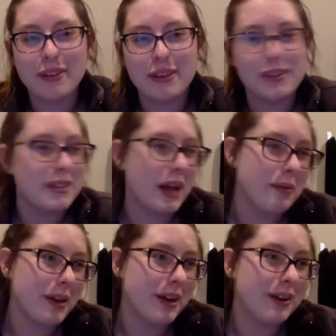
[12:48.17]
This time of
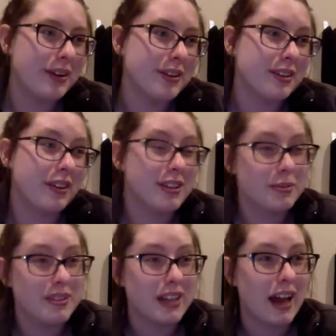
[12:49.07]
year is
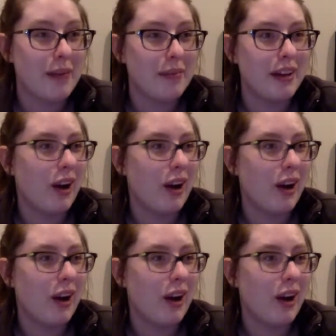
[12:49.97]
Christmas time.